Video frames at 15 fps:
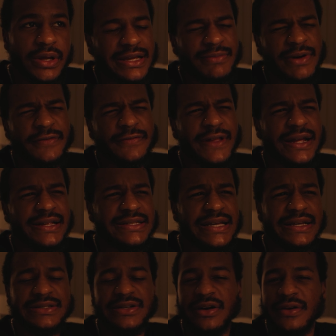I think my flight
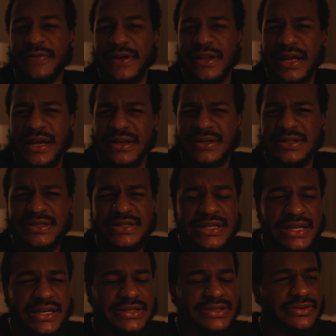takes off at like
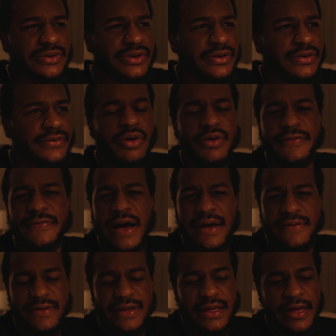6 or, or
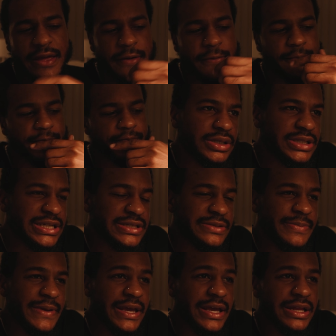5 a.m.
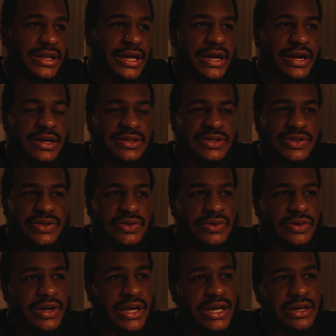Just being there
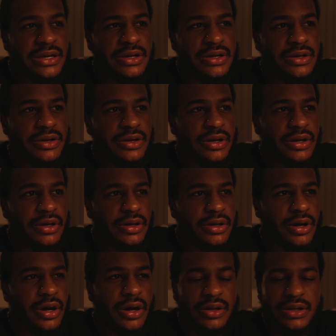to hear
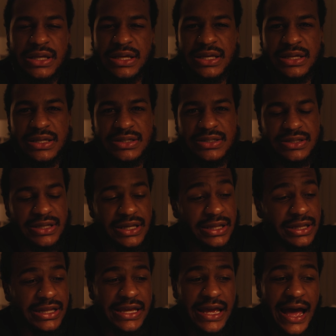all these
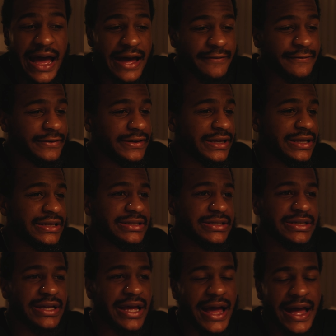elite
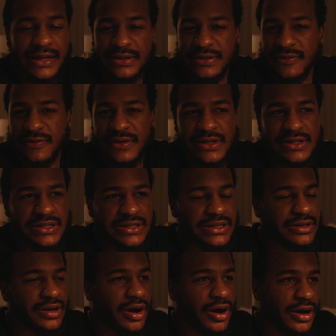athletes and activists
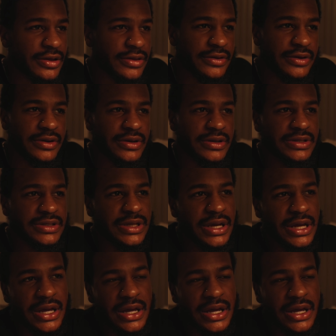and authors